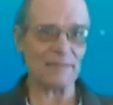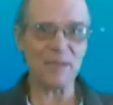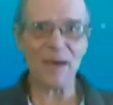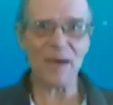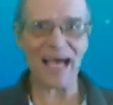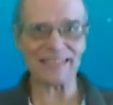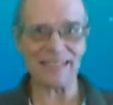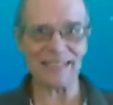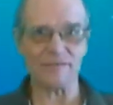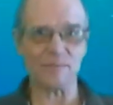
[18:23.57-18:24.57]
Be
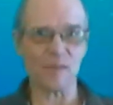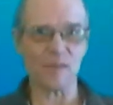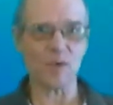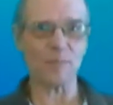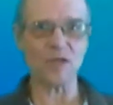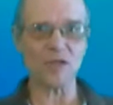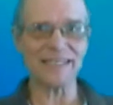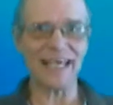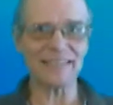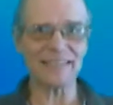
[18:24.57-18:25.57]
positive. When a
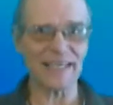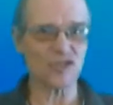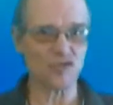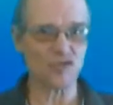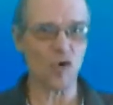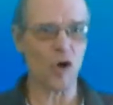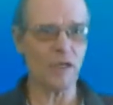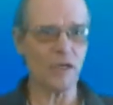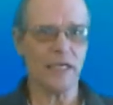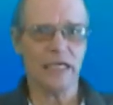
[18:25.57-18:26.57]
person has a
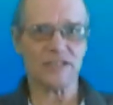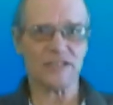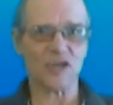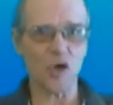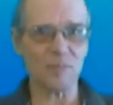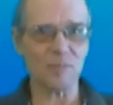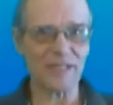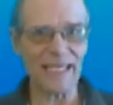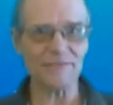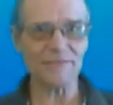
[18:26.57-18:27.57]
strong, secure
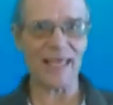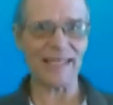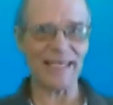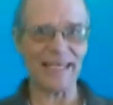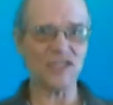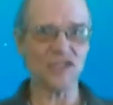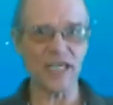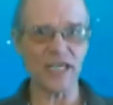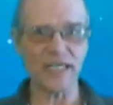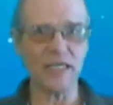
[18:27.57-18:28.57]
belief that
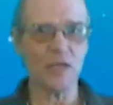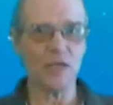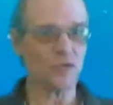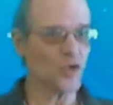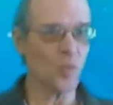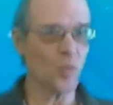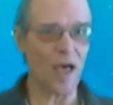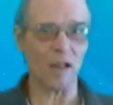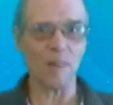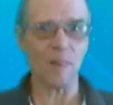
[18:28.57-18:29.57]
he/she will do
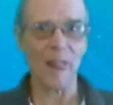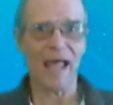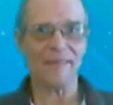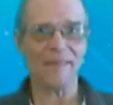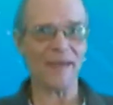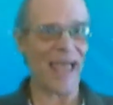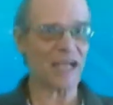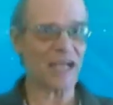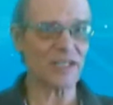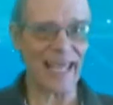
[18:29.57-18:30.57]
well, they're
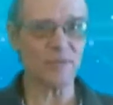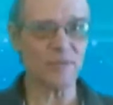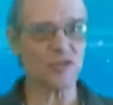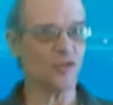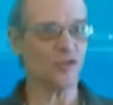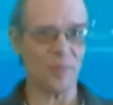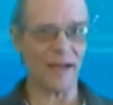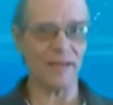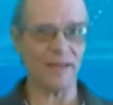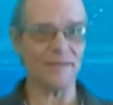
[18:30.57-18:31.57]
actually able to do
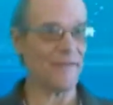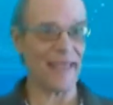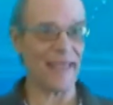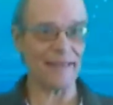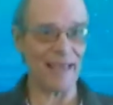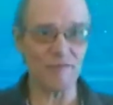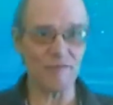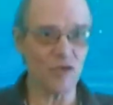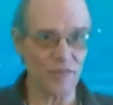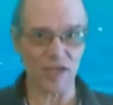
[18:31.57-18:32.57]
better than they
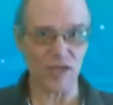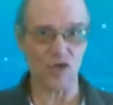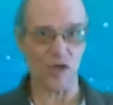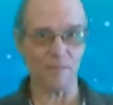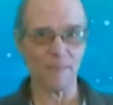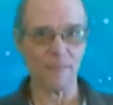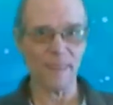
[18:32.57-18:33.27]
ever knew they could.